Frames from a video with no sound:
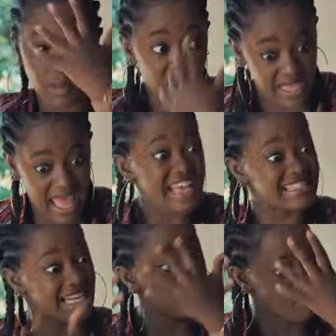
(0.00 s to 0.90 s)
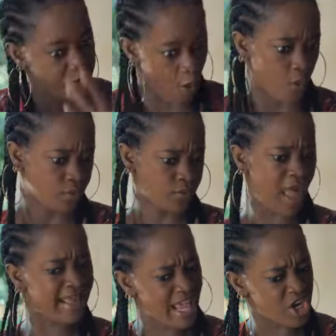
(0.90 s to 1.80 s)
Ezewata. I said it before.
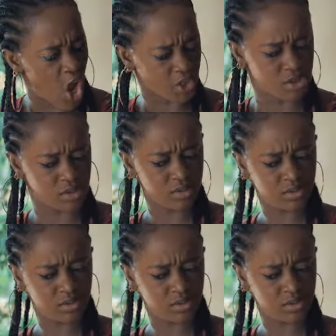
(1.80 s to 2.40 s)
I cannot!